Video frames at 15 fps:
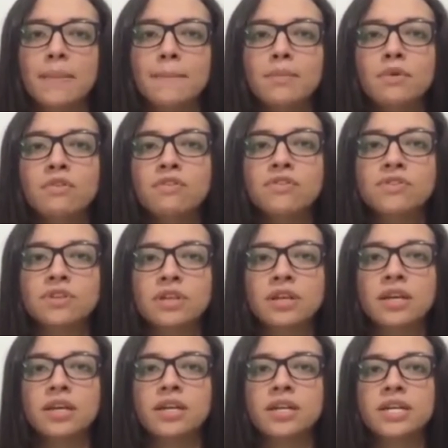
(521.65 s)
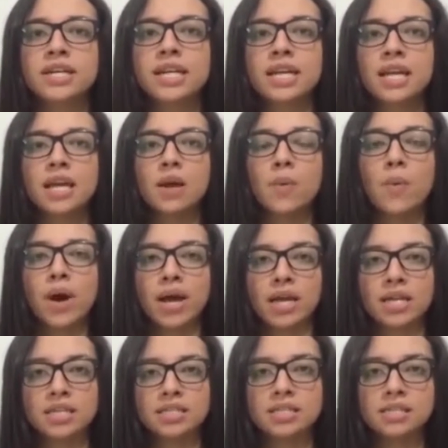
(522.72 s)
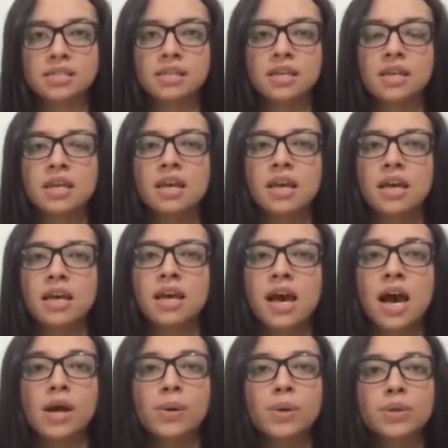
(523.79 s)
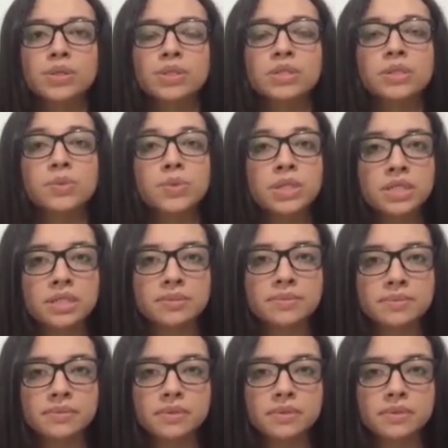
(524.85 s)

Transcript: moves her waist according to the rhythm,